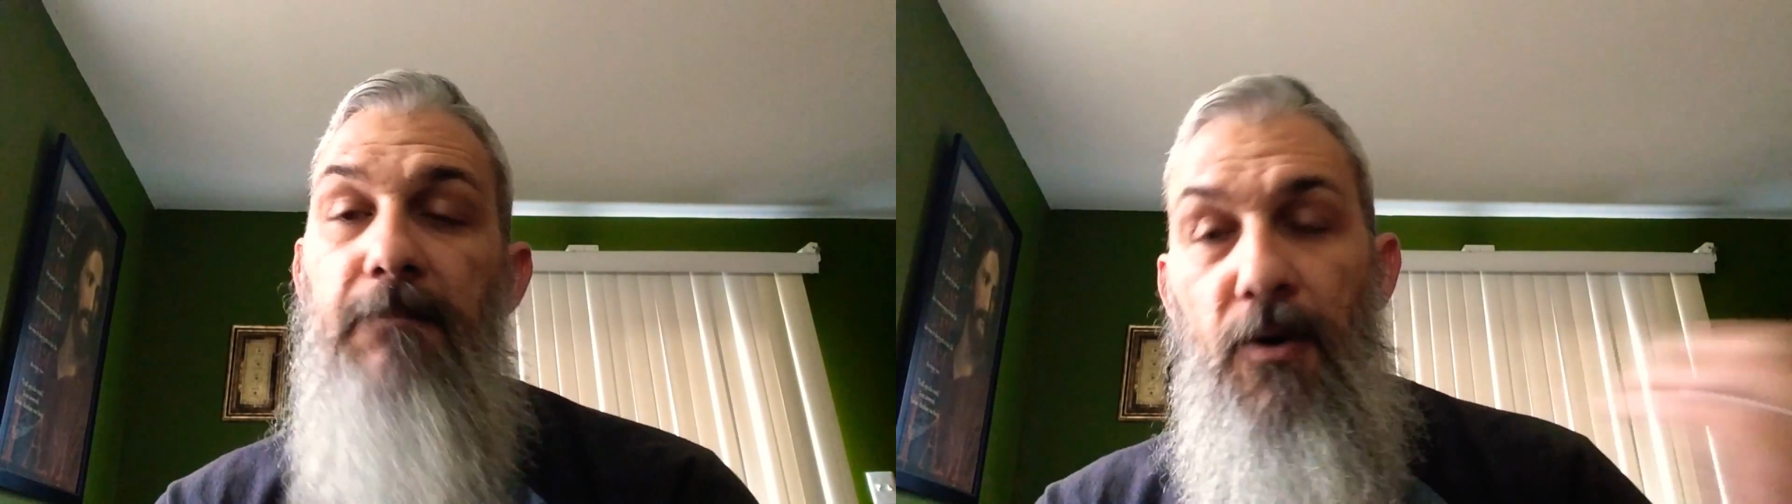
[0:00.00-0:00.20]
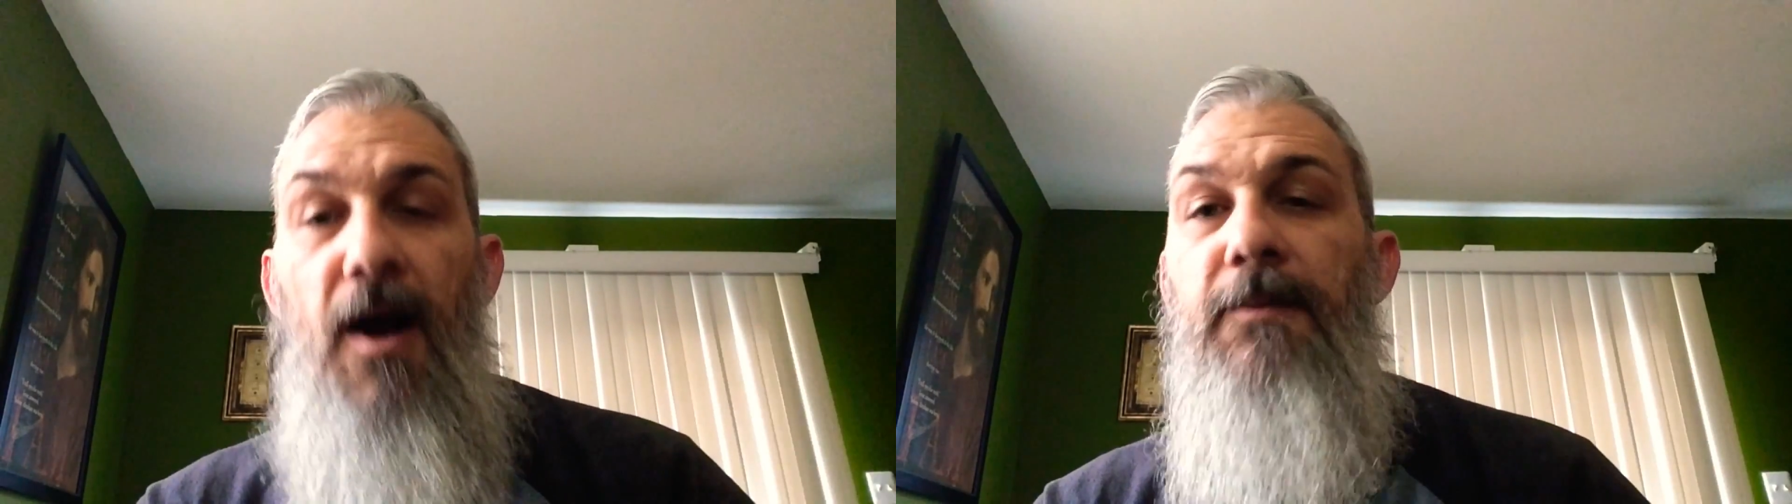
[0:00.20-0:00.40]

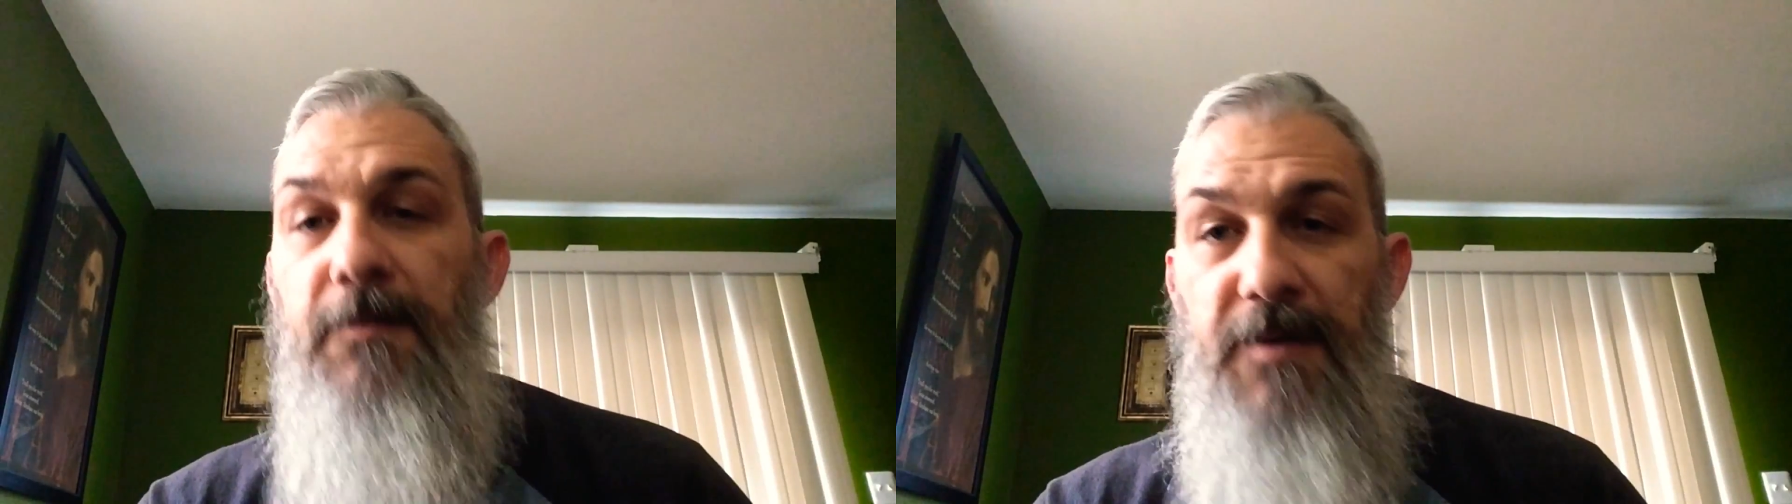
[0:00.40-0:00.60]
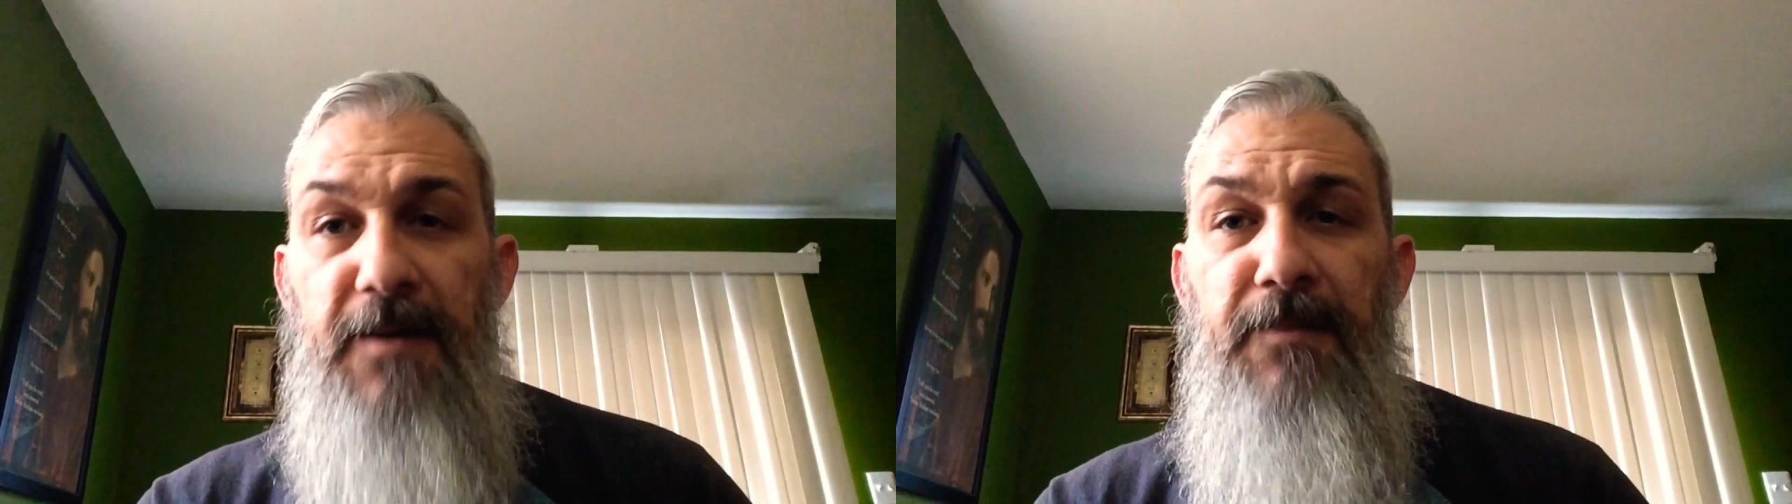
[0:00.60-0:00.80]

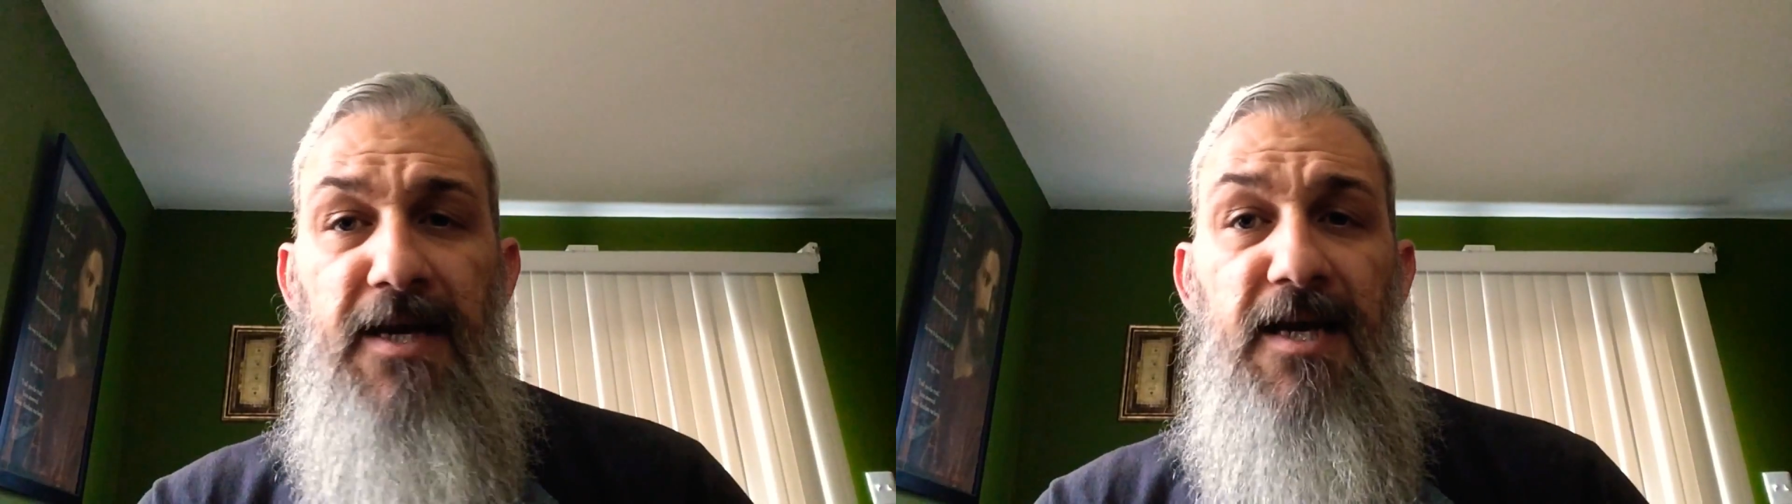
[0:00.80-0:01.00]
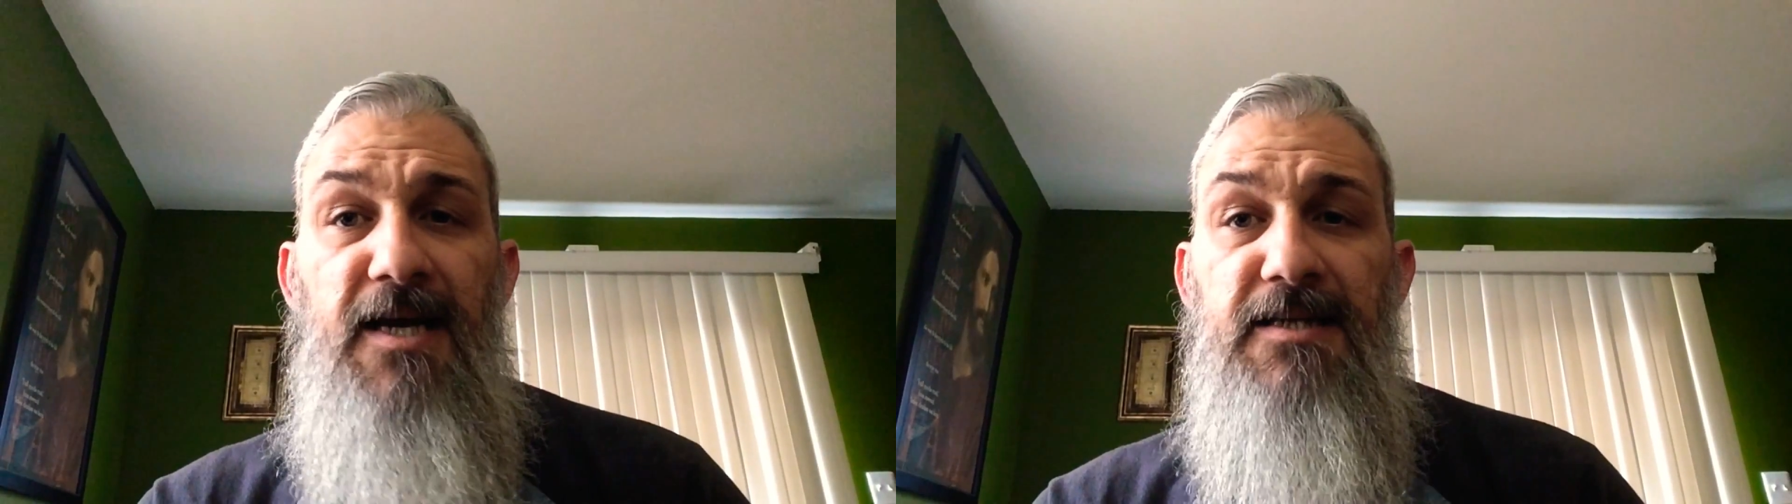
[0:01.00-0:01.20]
probably
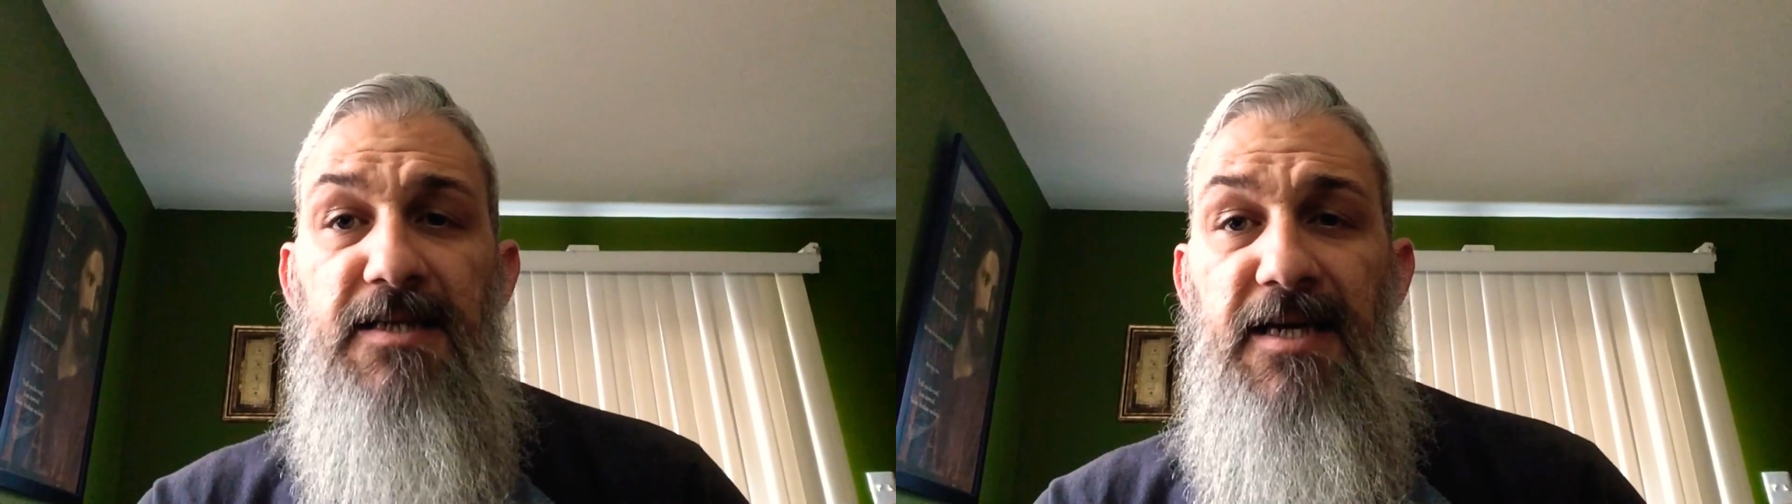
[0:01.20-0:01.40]
because